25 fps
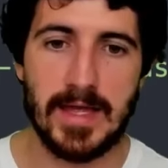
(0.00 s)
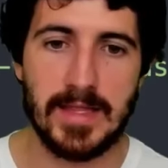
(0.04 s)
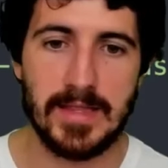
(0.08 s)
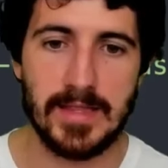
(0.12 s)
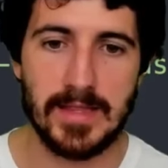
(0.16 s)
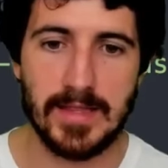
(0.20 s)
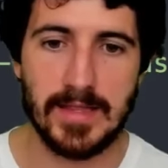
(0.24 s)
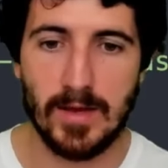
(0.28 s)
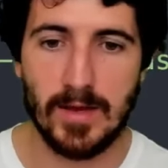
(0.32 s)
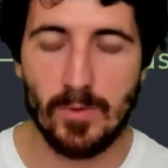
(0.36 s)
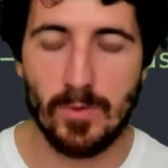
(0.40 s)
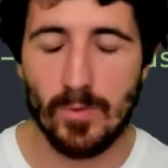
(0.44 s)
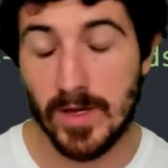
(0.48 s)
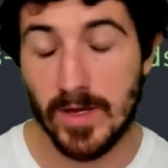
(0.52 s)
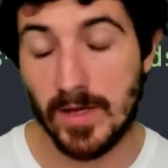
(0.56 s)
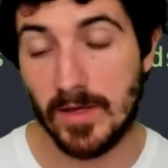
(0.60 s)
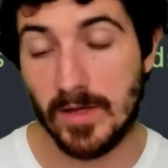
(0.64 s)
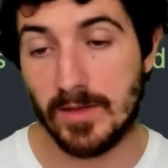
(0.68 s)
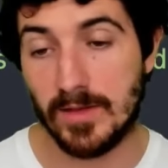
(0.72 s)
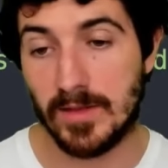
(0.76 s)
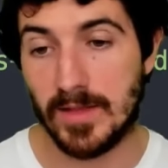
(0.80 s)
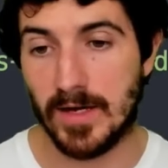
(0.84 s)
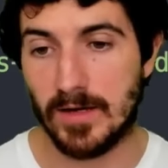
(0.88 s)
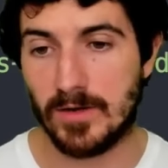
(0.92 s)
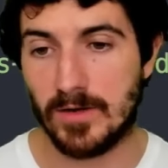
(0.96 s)
And that
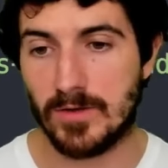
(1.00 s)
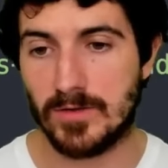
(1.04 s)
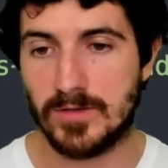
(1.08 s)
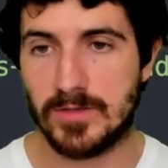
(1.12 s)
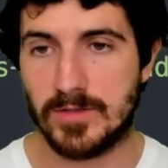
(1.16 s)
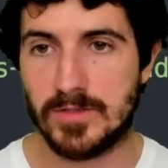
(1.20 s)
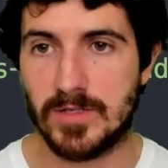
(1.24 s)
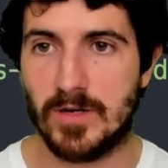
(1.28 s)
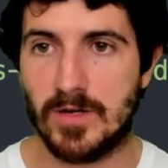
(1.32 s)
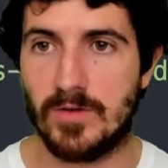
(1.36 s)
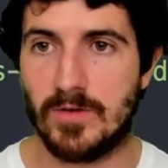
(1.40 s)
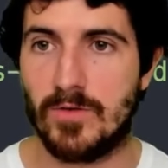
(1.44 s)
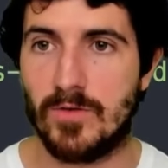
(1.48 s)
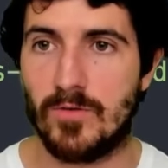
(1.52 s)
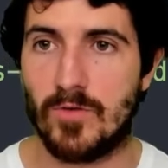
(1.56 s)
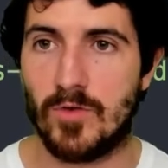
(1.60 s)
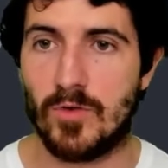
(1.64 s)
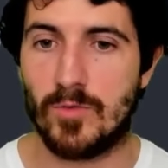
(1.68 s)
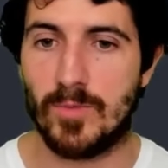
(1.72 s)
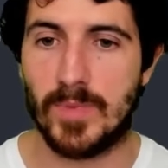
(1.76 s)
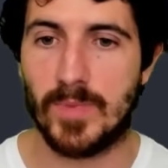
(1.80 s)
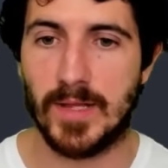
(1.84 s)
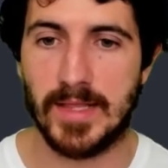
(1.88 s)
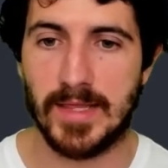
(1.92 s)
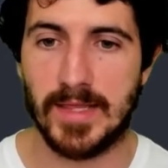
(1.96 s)
way, that could serve if
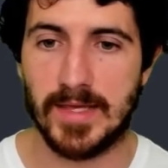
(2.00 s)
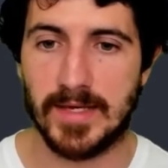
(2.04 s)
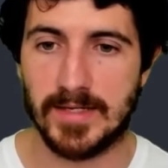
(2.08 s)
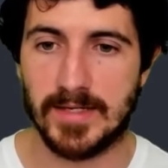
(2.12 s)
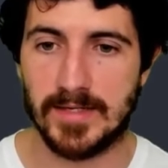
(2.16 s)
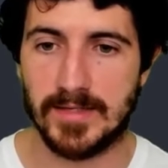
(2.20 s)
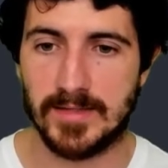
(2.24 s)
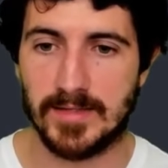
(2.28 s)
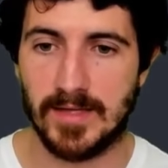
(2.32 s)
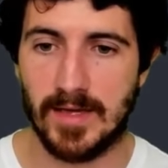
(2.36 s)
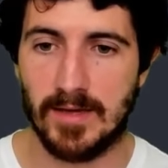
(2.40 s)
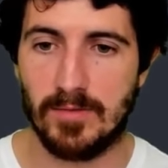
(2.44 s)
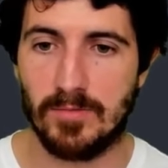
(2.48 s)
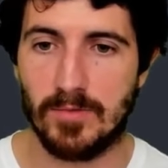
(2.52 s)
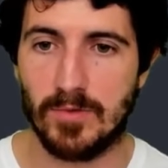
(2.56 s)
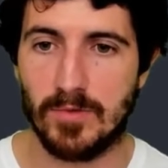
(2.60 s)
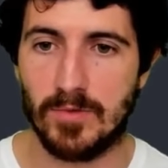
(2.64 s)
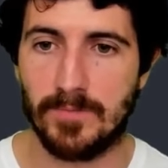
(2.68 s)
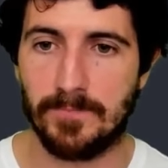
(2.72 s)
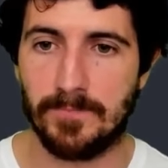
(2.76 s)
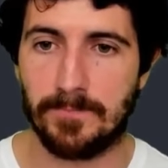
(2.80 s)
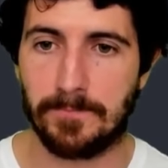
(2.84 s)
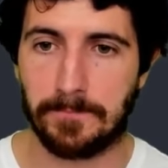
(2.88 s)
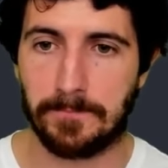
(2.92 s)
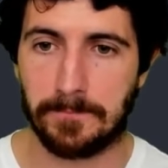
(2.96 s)
you're building a
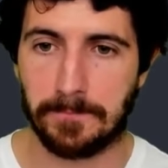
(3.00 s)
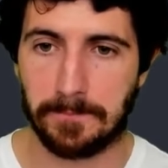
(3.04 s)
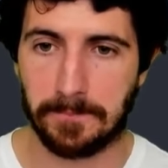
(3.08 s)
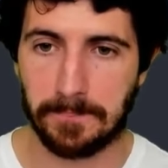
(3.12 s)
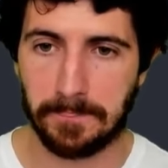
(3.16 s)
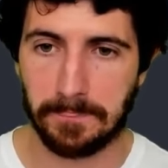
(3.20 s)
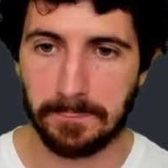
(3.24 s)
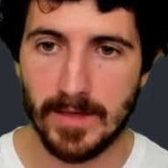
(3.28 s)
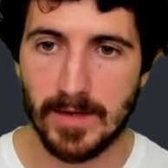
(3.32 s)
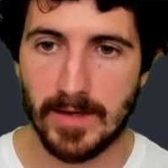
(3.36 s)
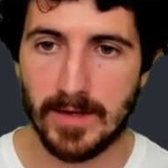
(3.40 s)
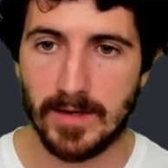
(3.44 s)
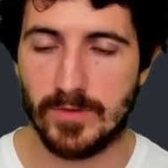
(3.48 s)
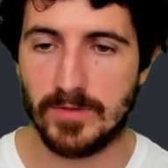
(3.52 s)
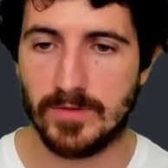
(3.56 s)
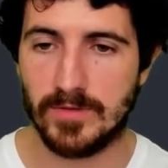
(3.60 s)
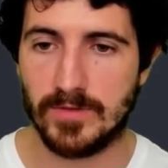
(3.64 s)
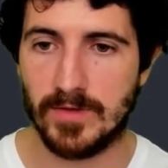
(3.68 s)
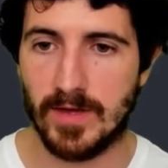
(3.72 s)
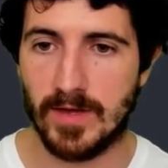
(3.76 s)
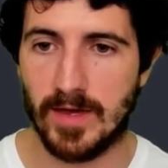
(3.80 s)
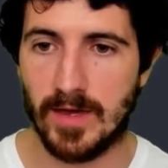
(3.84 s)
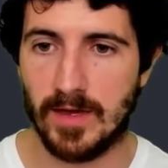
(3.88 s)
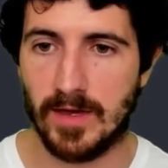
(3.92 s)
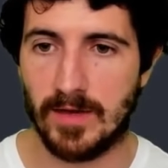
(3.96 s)
table. You could
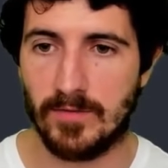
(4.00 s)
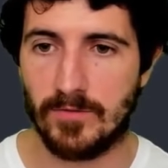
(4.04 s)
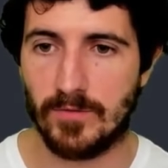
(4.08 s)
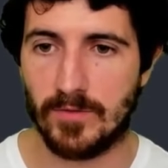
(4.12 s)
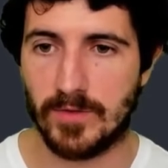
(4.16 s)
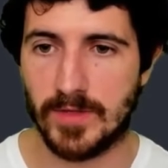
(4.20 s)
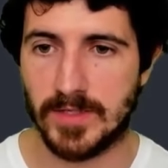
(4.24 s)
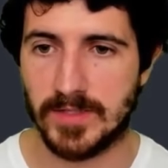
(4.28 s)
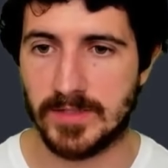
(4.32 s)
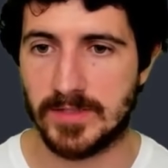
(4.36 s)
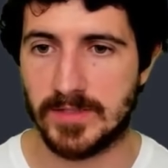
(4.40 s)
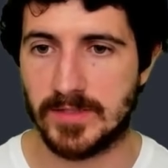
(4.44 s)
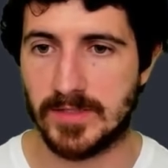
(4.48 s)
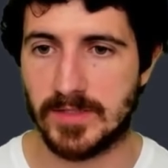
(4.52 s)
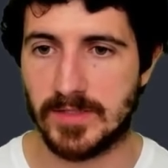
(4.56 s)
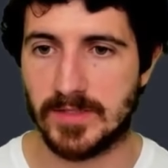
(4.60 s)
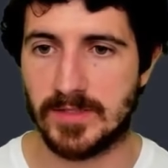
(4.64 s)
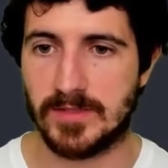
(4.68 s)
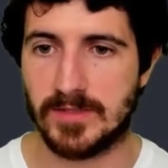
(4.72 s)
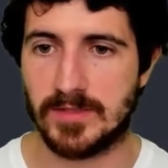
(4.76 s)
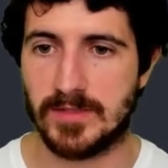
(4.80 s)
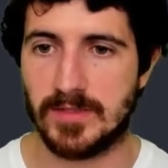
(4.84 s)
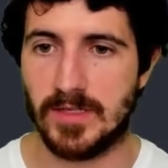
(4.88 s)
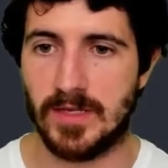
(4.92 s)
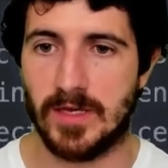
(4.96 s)
say, for
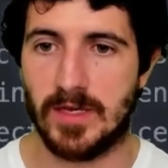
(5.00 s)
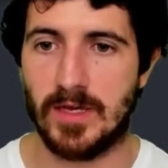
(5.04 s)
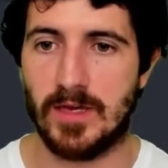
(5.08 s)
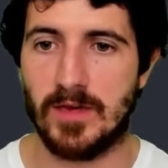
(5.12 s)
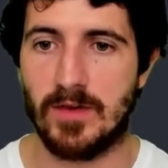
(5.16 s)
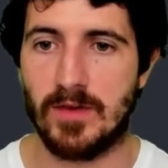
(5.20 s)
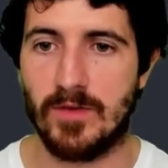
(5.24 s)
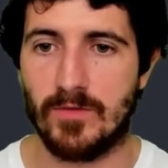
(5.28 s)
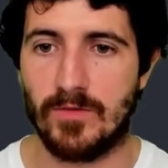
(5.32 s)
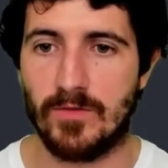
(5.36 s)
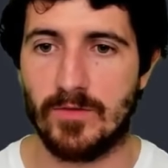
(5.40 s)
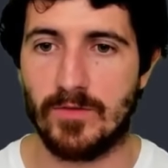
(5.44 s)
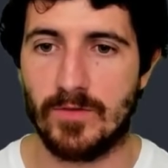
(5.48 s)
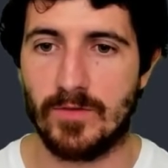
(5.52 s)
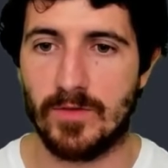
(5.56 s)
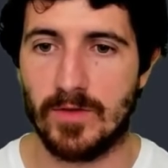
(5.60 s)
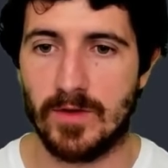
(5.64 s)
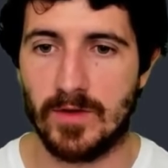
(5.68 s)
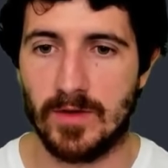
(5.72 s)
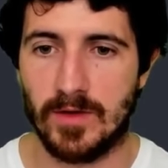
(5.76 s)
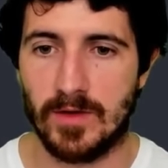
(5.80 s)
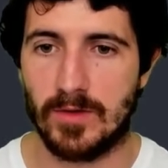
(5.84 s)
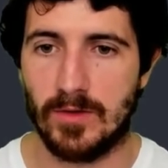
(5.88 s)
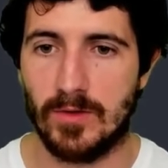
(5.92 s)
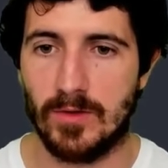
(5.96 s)
instance, if
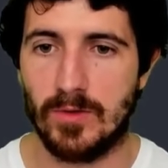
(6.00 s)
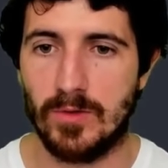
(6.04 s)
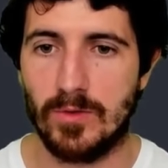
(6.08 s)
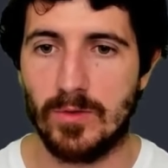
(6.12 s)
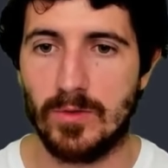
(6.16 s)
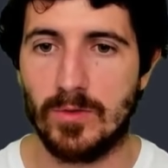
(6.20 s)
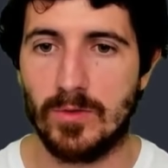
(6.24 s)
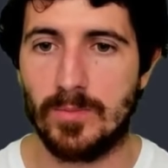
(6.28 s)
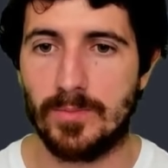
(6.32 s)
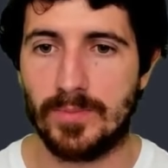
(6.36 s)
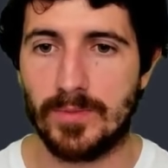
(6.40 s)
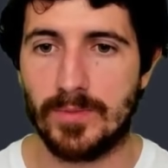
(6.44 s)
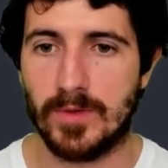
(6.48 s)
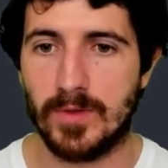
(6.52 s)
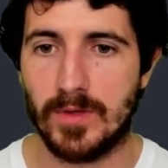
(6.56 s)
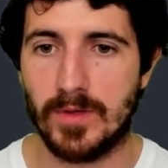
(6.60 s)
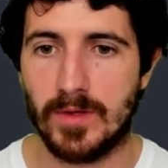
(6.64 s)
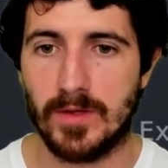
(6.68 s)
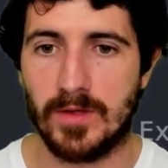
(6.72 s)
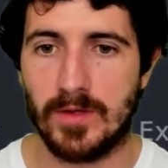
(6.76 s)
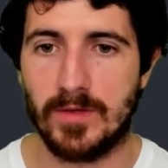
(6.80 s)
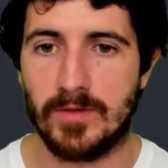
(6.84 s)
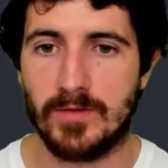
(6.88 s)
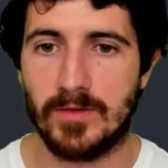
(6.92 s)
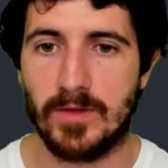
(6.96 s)
loop
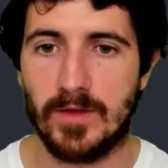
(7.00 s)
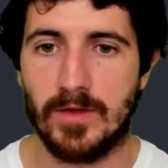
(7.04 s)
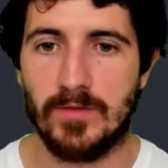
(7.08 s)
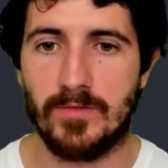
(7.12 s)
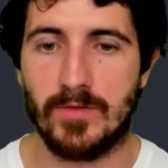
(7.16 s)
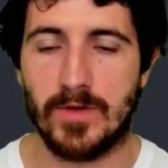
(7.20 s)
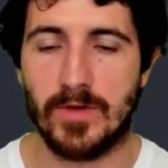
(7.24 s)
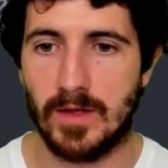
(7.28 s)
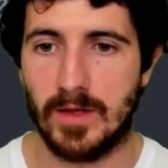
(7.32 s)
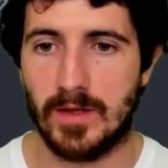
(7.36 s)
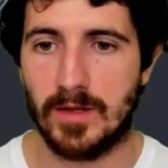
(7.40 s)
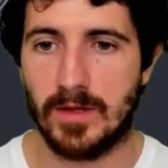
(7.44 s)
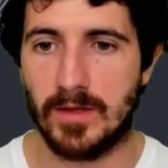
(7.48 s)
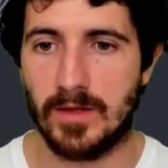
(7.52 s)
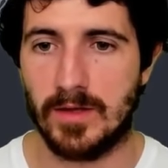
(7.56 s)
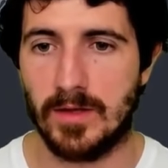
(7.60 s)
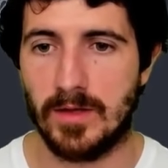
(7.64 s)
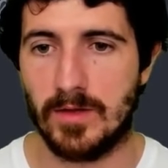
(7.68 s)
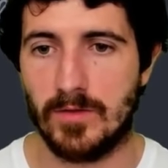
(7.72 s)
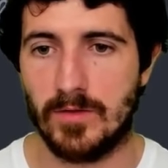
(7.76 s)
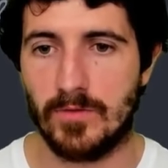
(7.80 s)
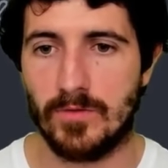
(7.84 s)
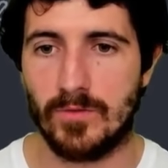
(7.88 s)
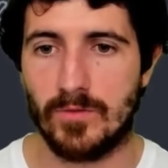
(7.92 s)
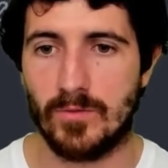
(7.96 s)
is if and
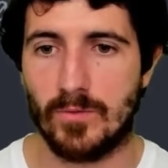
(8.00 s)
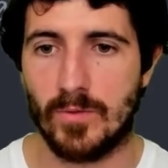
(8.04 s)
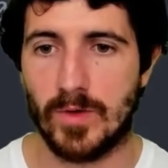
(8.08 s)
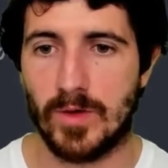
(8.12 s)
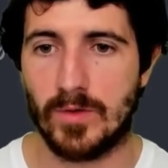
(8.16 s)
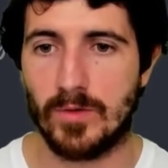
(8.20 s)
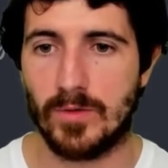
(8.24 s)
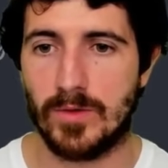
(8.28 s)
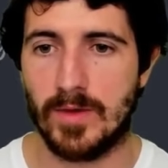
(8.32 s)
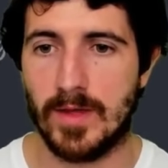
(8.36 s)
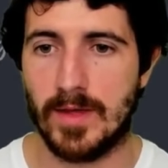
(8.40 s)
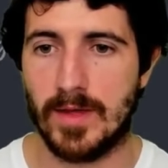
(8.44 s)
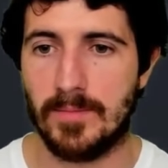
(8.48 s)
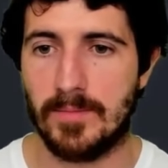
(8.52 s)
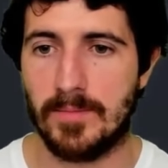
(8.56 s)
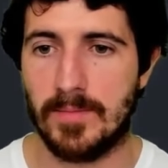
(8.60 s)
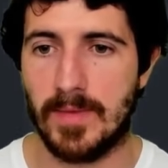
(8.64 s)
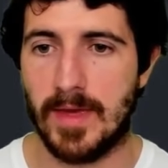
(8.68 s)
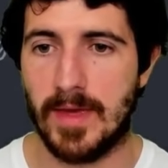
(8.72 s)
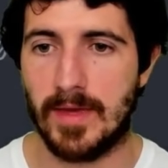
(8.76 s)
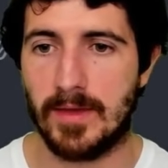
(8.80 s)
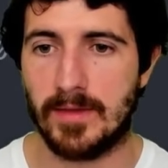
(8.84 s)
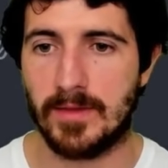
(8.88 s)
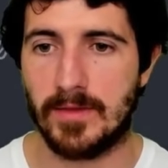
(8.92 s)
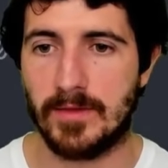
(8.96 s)
diff, we could
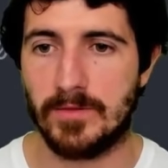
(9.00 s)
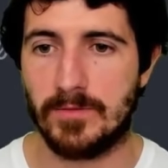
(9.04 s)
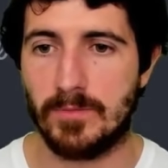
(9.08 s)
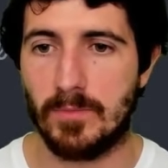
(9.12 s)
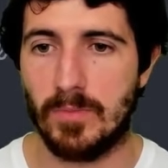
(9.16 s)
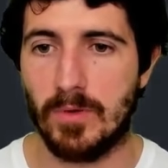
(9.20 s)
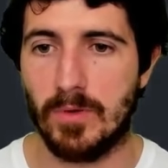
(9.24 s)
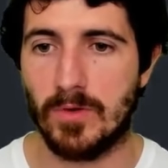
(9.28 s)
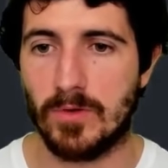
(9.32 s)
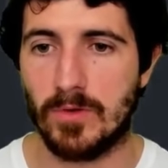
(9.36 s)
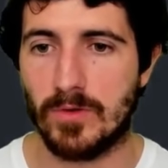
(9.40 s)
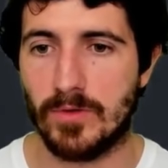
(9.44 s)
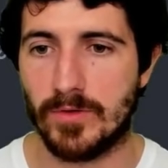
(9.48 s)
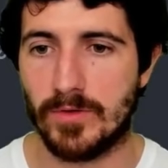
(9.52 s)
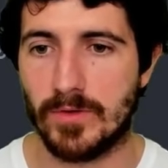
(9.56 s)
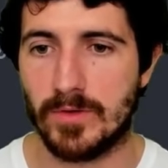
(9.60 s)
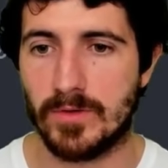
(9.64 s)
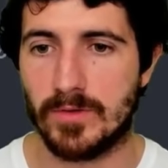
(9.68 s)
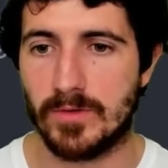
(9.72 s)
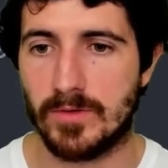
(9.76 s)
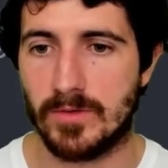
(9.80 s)
make this bold.